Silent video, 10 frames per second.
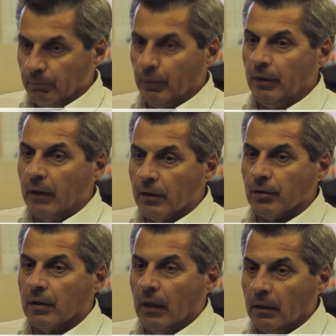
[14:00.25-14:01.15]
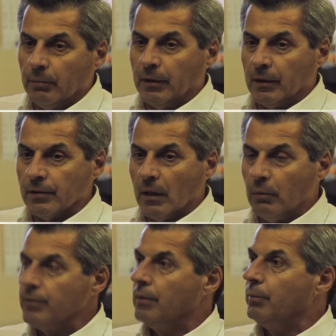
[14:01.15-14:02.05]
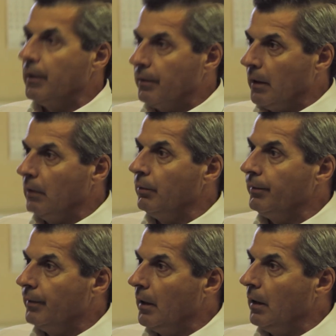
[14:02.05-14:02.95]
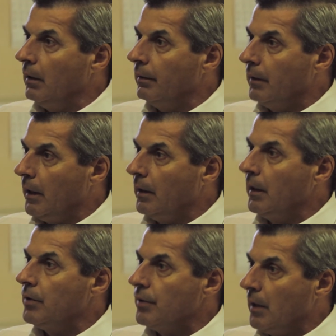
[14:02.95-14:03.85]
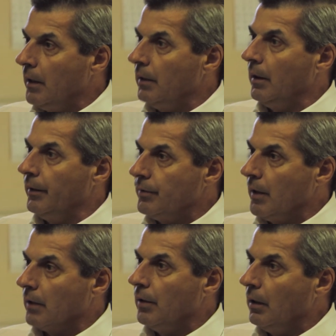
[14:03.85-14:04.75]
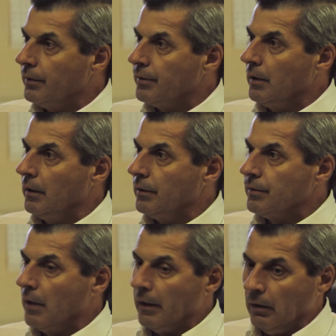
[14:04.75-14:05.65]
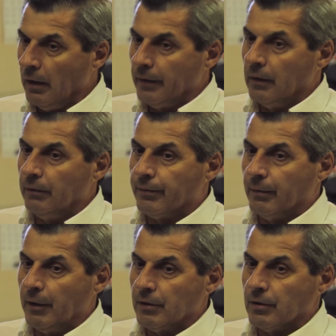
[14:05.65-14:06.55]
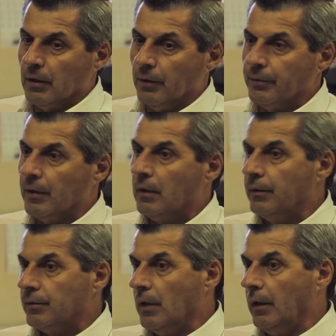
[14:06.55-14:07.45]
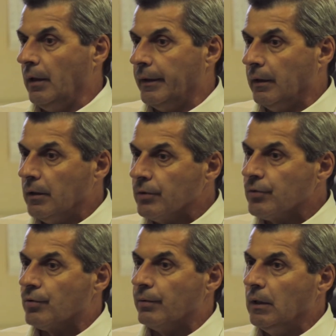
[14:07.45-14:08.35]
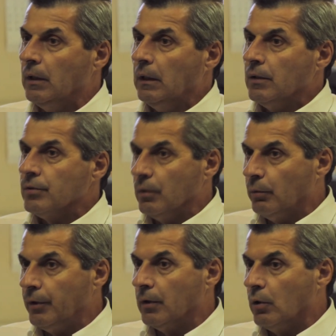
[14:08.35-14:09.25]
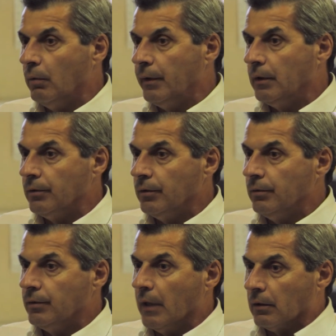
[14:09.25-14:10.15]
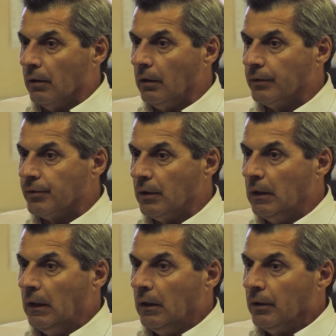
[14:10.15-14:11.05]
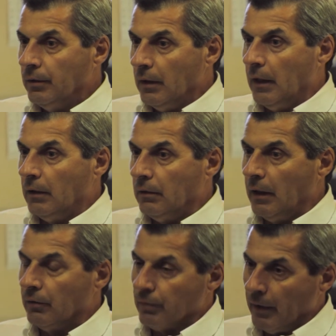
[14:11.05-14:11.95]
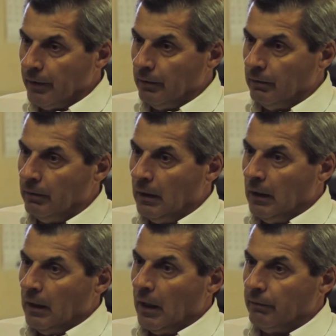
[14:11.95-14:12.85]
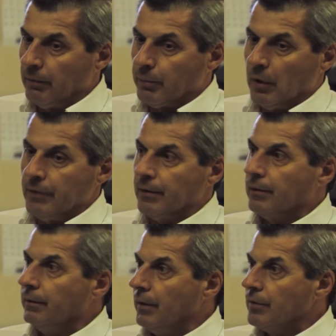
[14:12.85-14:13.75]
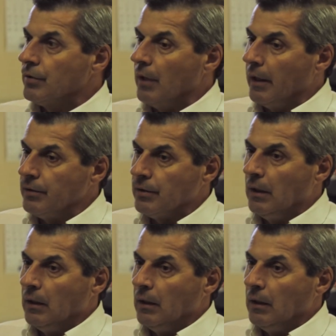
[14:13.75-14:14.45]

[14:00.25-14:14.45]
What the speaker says: Being educated, because that was a big thing with getting educated on the technology. There's not a lot of information out there, and there's not a lot of history. So when you're going into new technology and trying to have a project of this size